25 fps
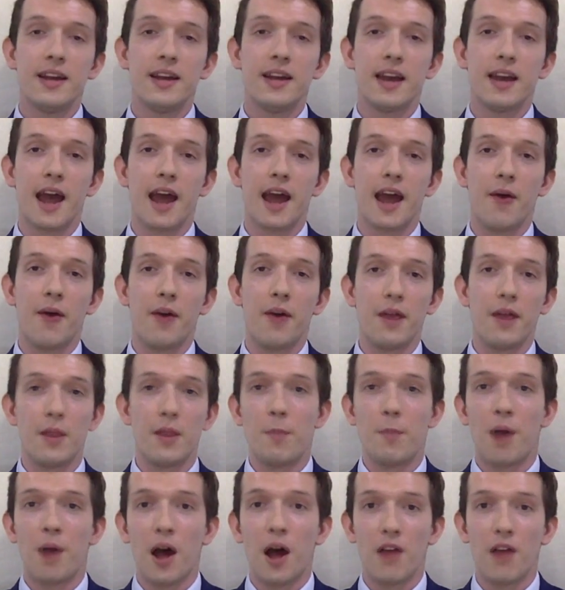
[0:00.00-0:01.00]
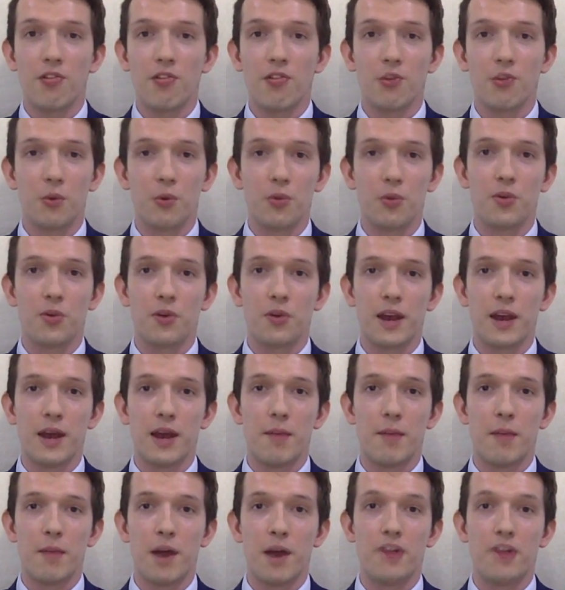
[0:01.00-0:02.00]
Now, in the past, North
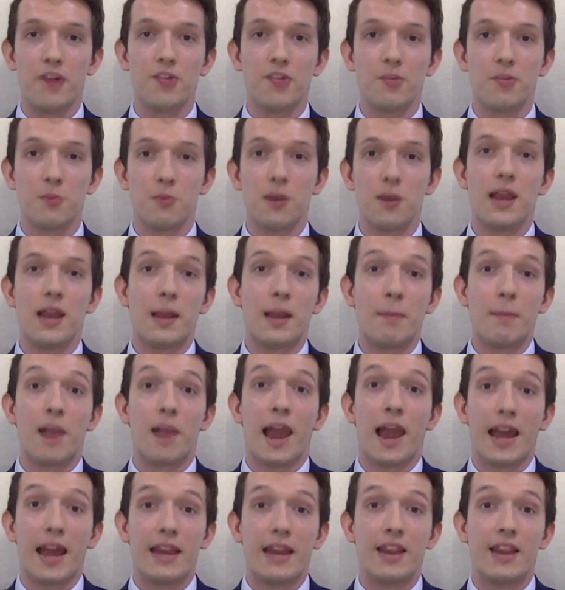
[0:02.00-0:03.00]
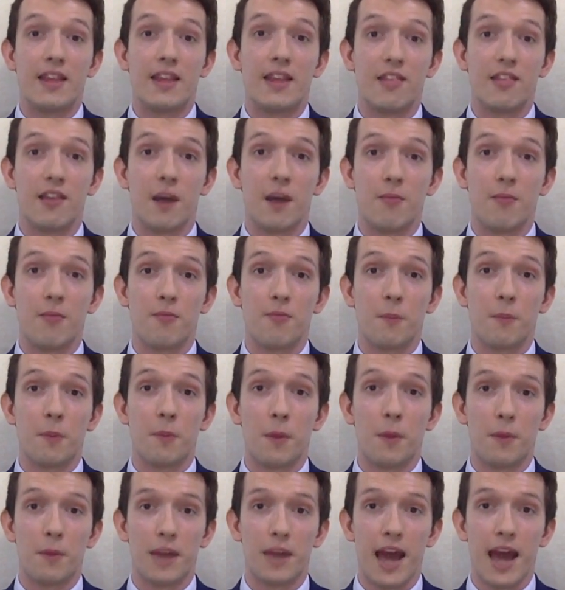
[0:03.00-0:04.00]
Korea might have really played this up for
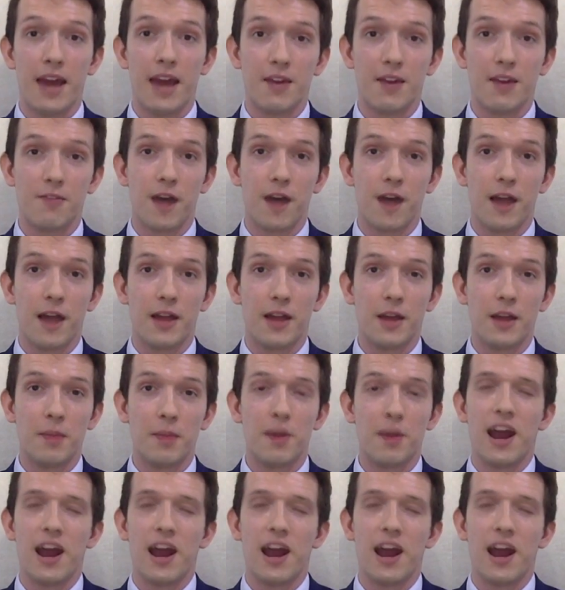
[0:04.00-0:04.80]
propaganda value,